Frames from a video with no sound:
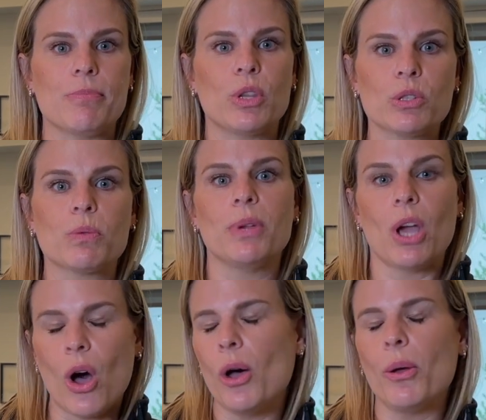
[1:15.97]
those would
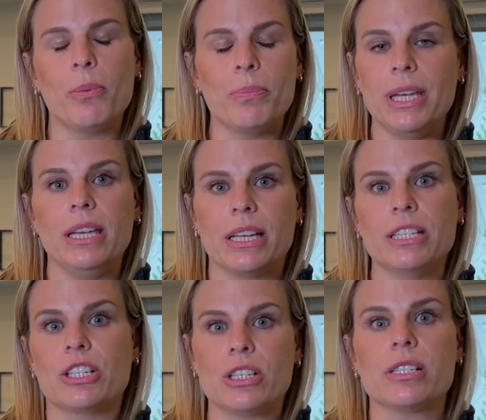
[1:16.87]
all be
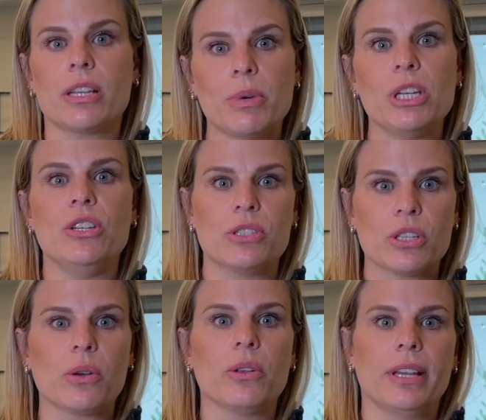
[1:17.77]
conditions that we'd use
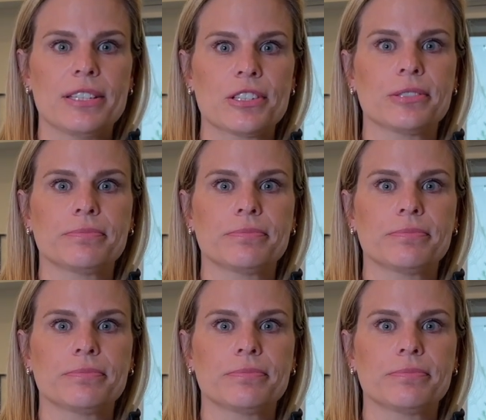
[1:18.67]
the cold laser.